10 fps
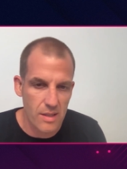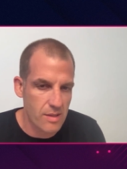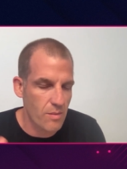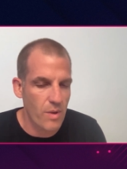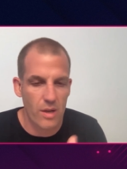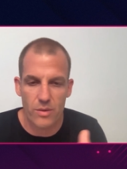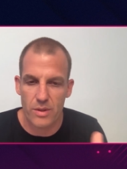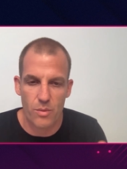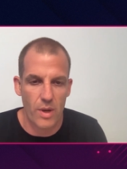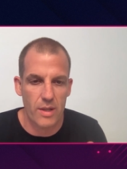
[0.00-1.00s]
is around
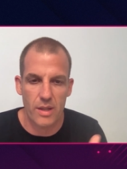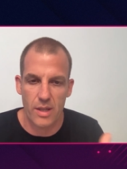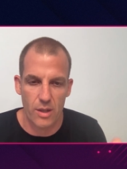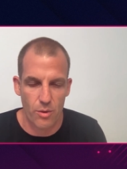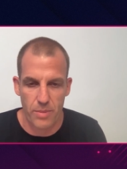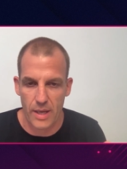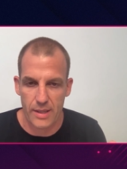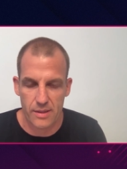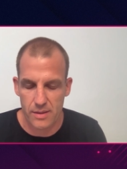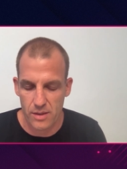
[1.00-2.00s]
the one
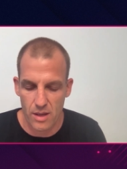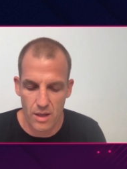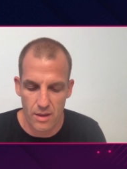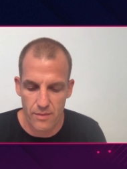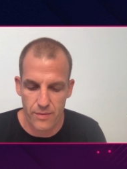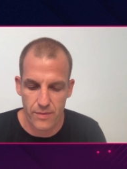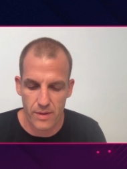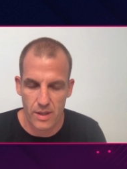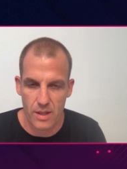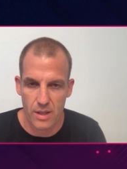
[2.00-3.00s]
kilobyte of,
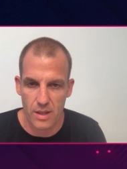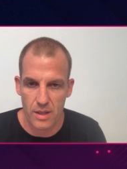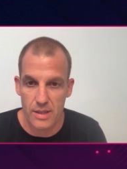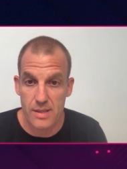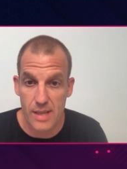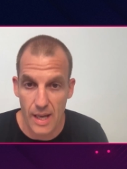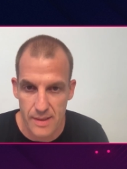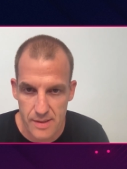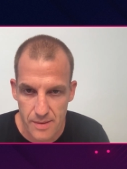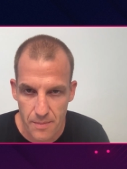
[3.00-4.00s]
uh, in size.